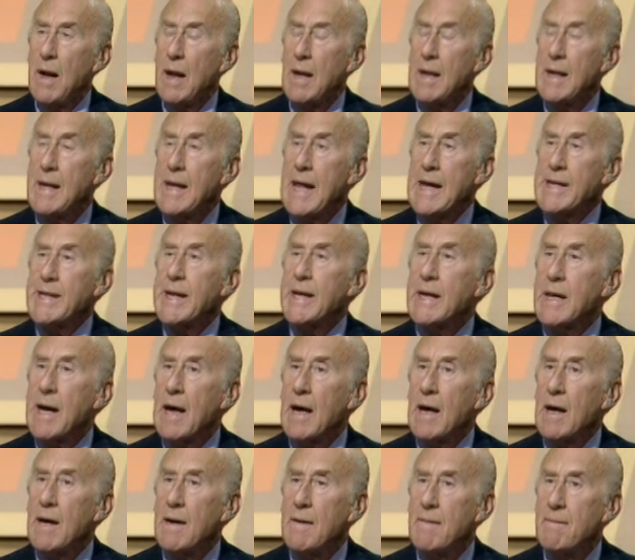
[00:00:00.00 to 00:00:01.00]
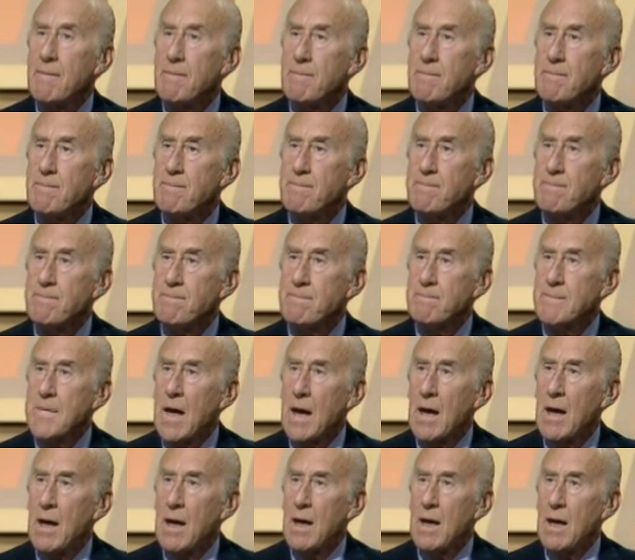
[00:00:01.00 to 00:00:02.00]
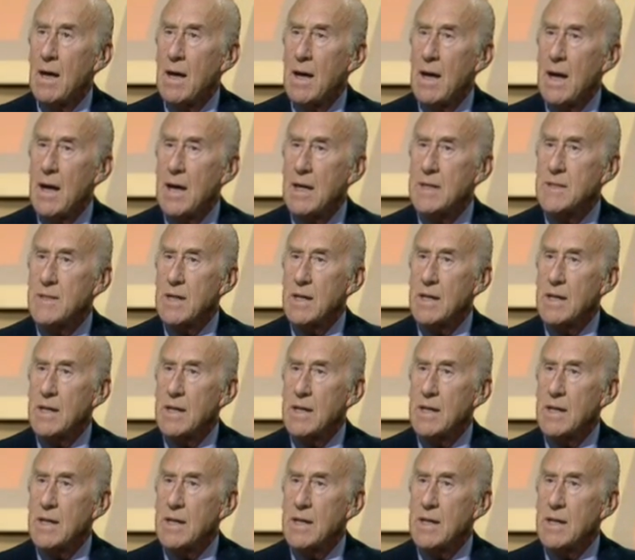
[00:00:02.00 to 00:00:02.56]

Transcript: Letiga is